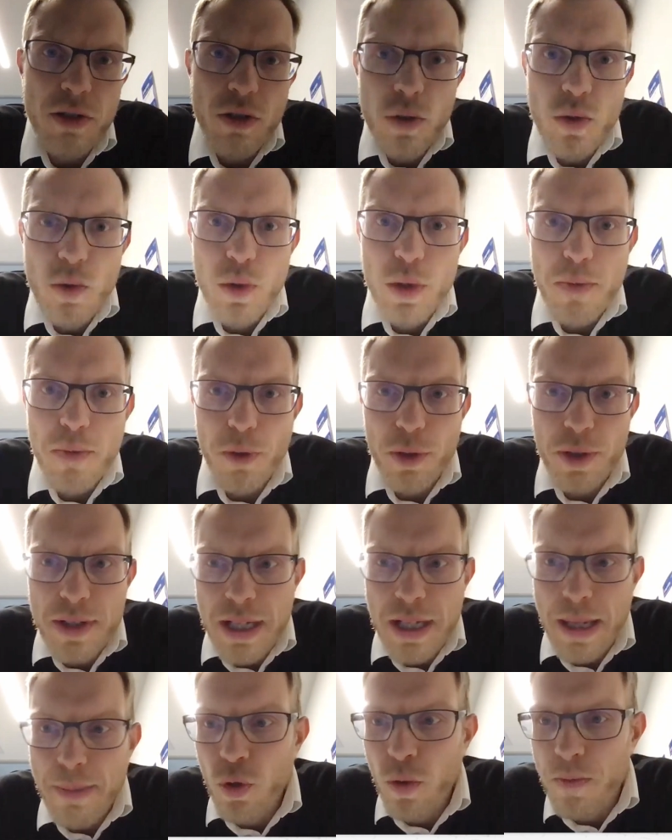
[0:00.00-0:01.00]
you use for the
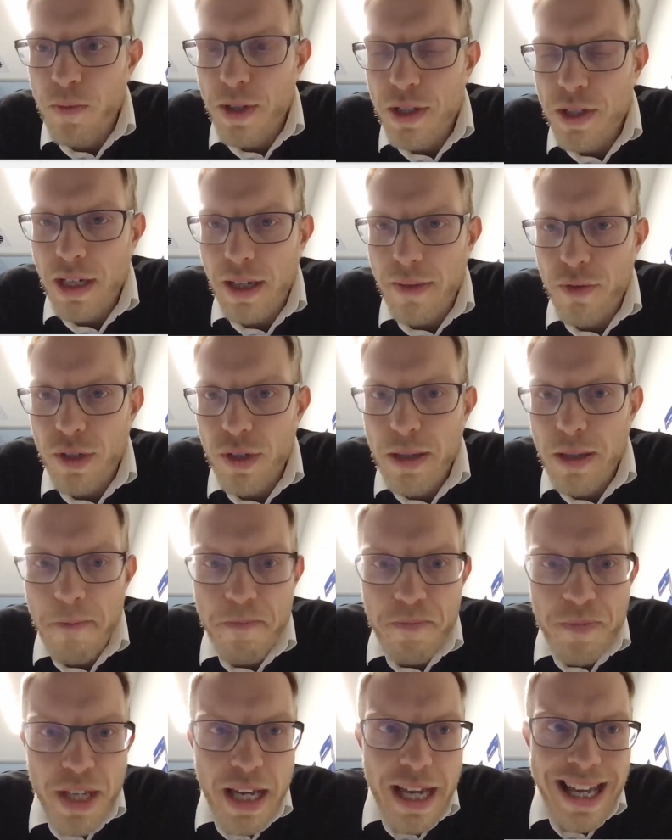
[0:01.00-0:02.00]
subgroup discovery.
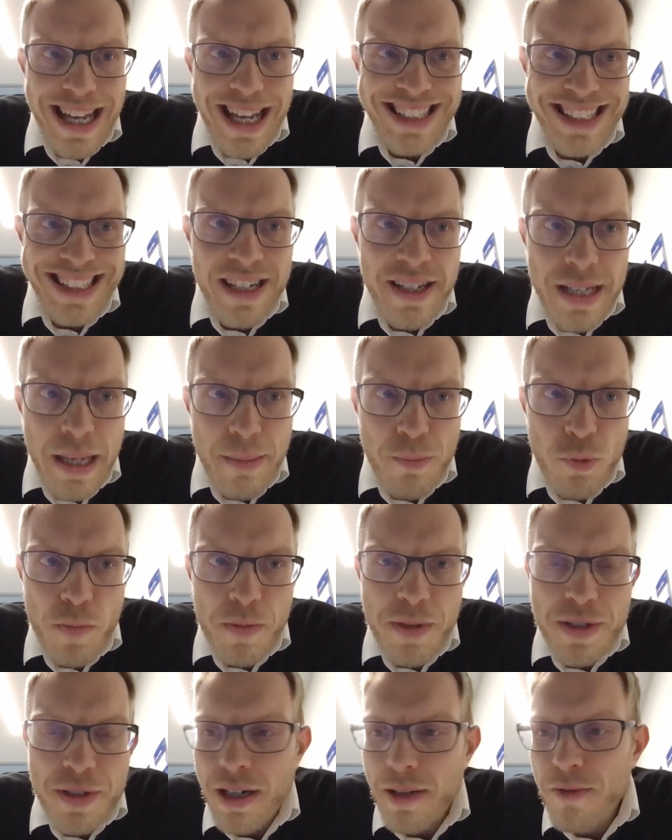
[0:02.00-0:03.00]
And then the subgroup
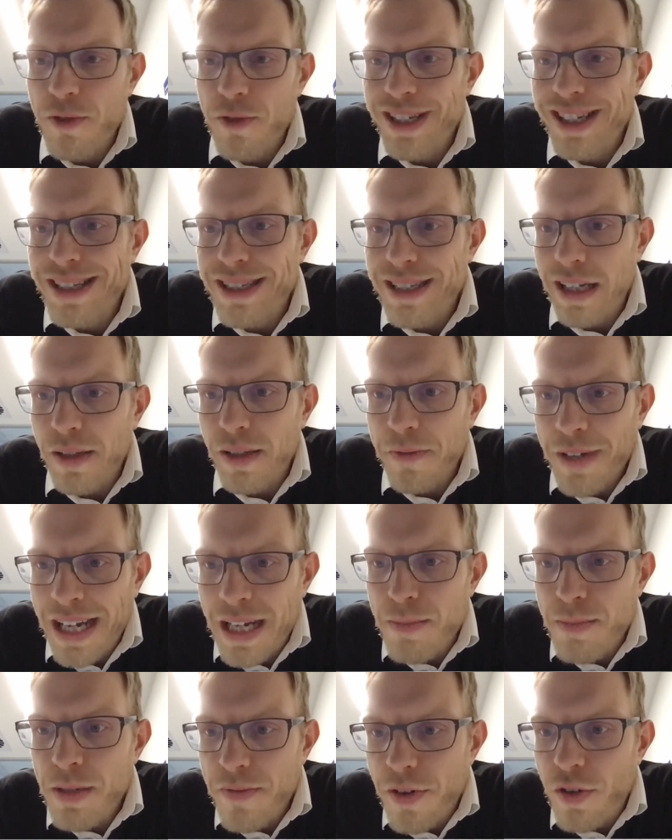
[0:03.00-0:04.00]
discovery itself can
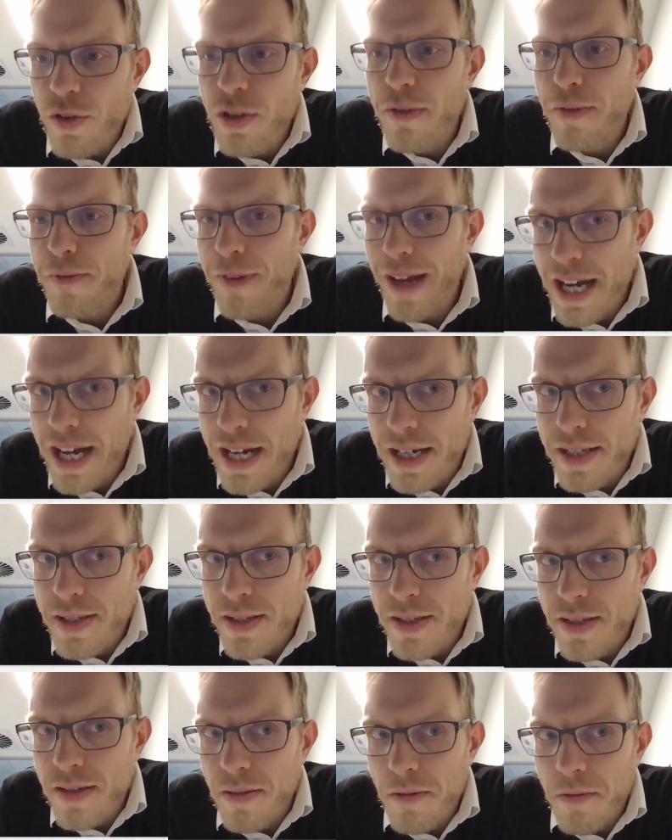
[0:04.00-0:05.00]
be very
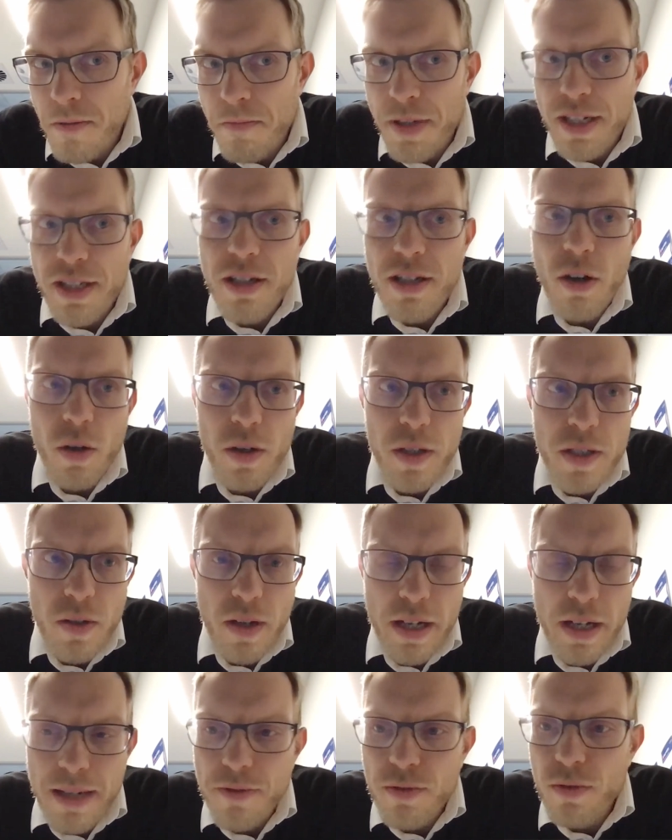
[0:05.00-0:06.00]
fast, but here also I
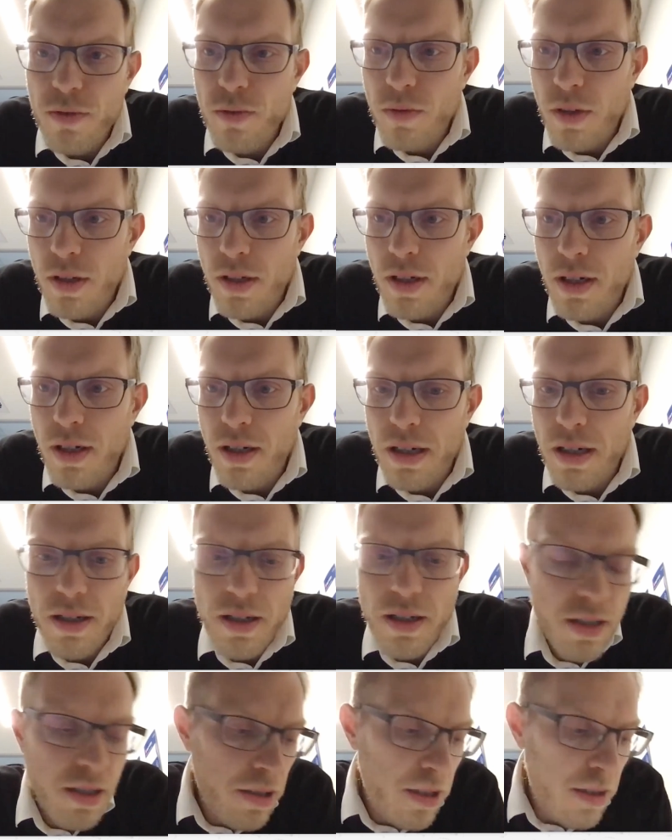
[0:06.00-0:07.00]
have to
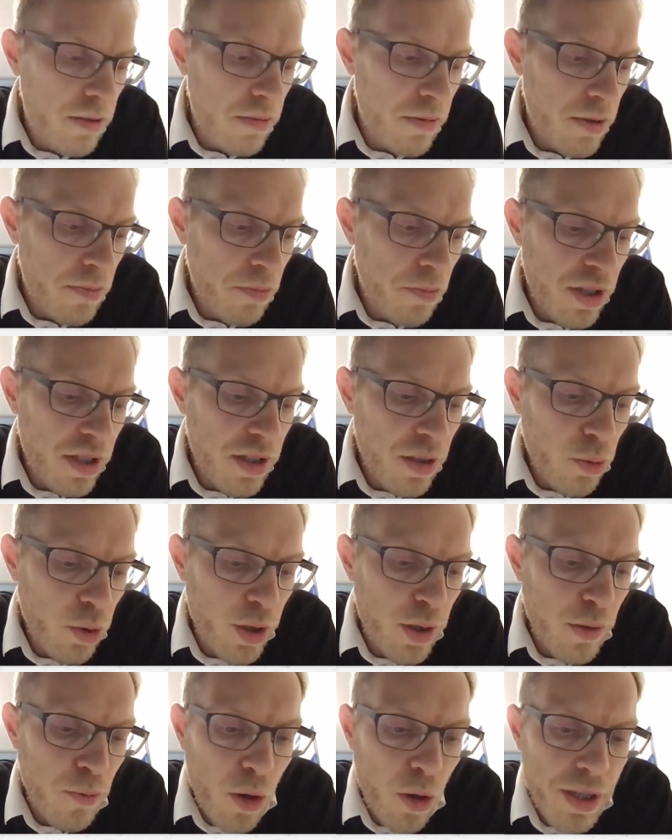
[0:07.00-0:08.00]
put in a word
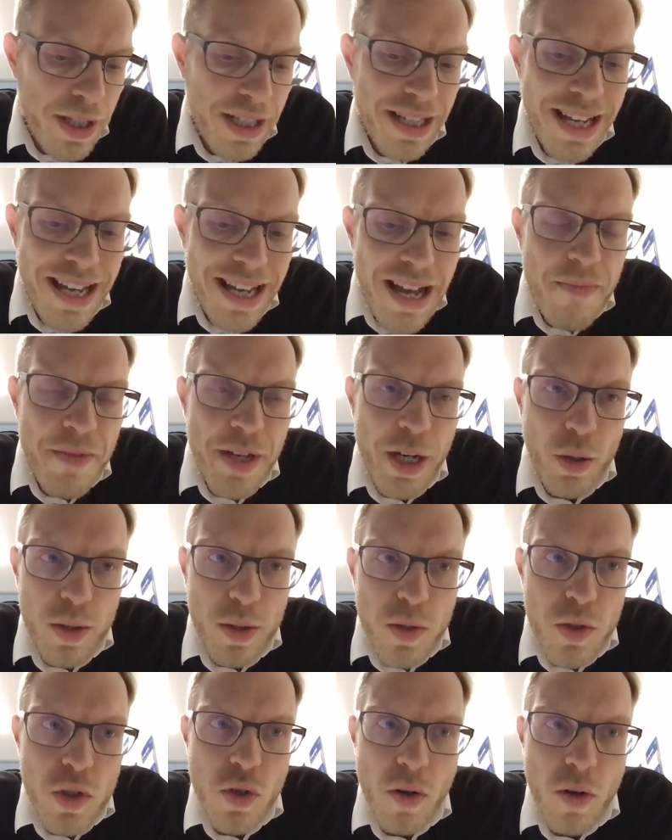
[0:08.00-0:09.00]
of warning. That also
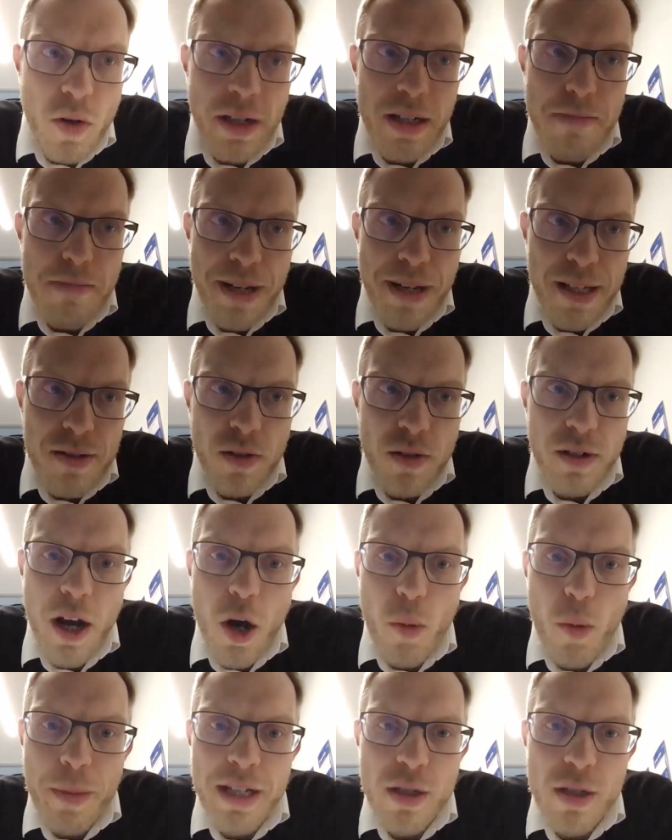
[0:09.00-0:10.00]
strongly depends on how
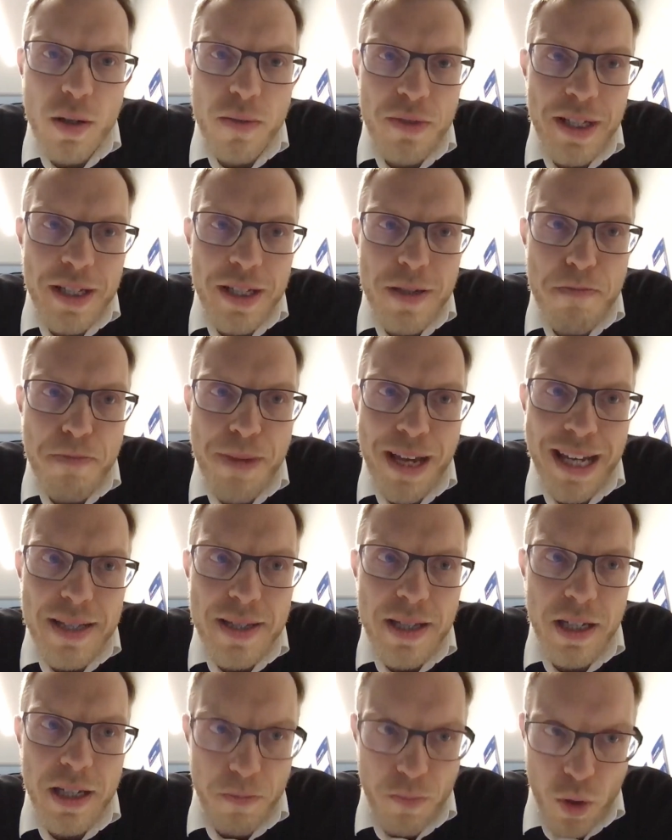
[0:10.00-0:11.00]
many of these
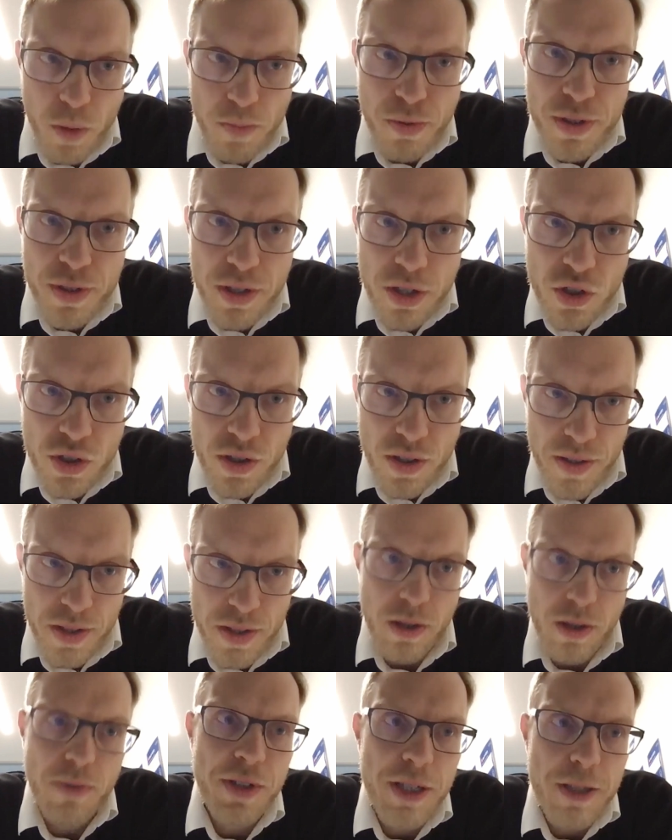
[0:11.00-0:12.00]
basic propositions,
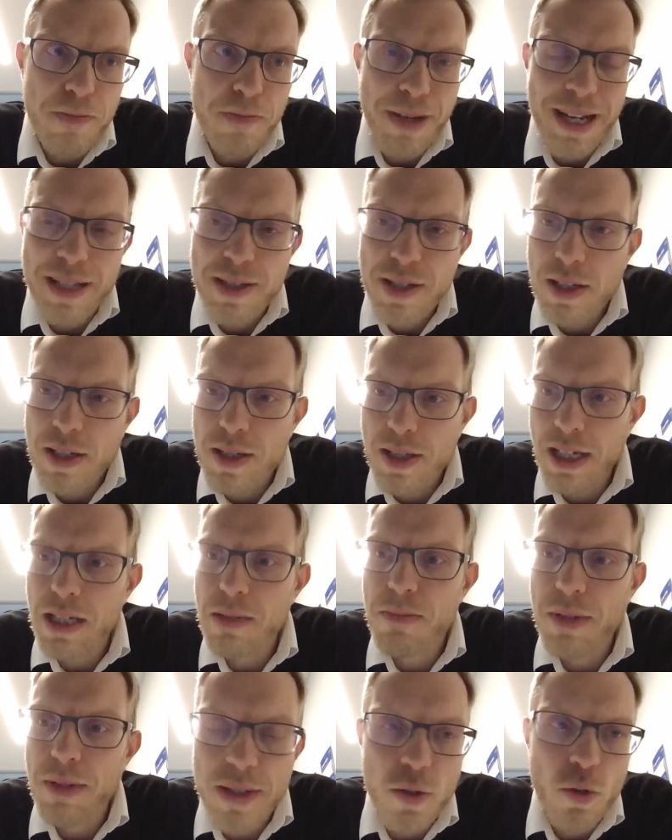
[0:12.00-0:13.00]
of these basic
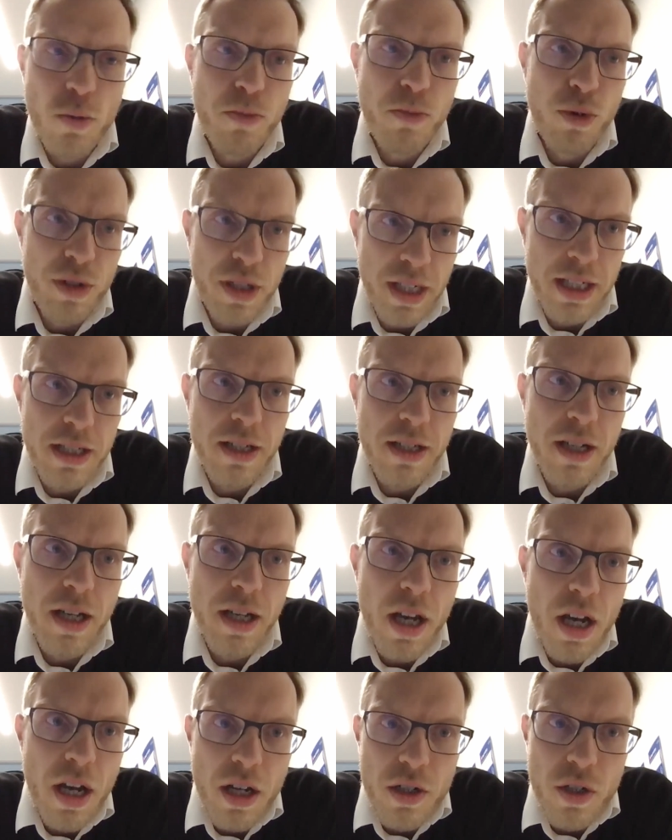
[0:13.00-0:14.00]
statements you put in
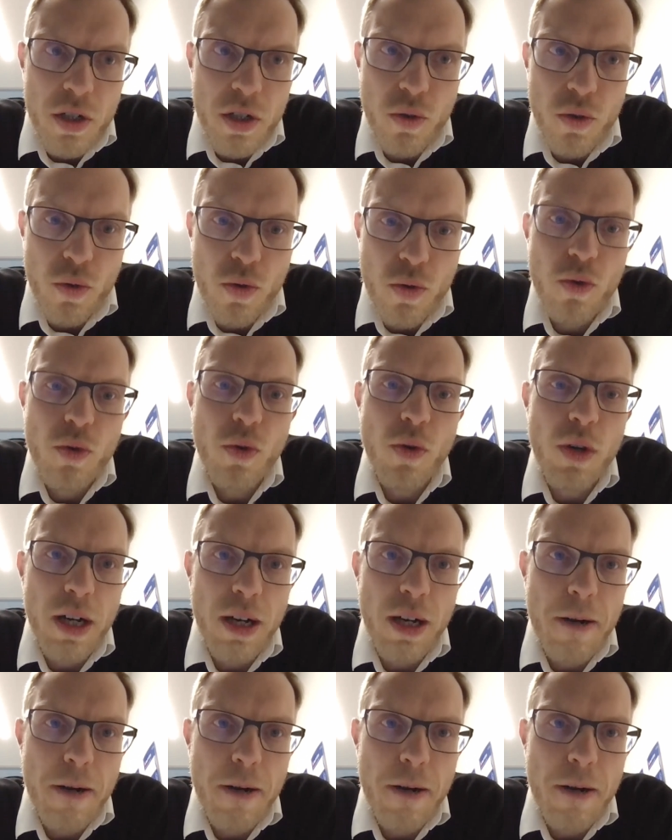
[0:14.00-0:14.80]
to